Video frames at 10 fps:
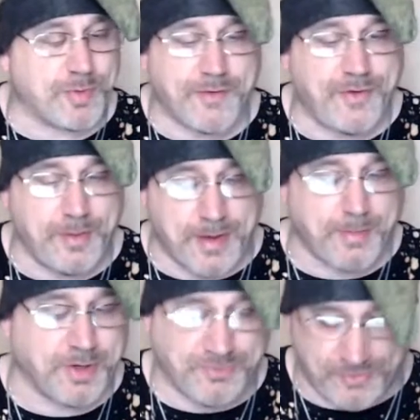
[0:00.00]
and a female
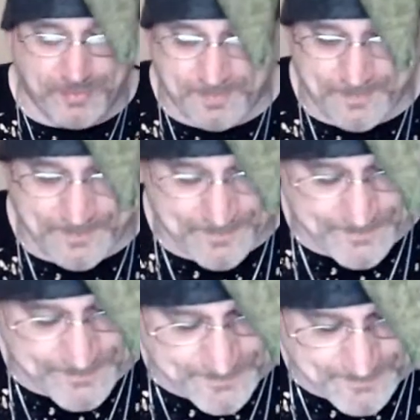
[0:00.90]
mushroom.
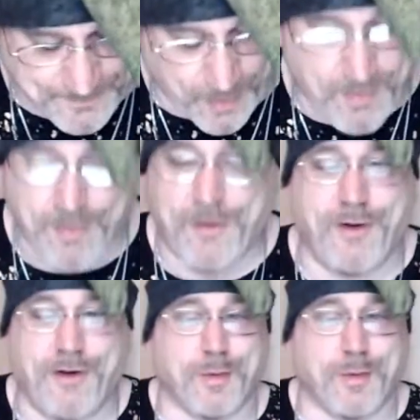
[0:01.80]
Oh,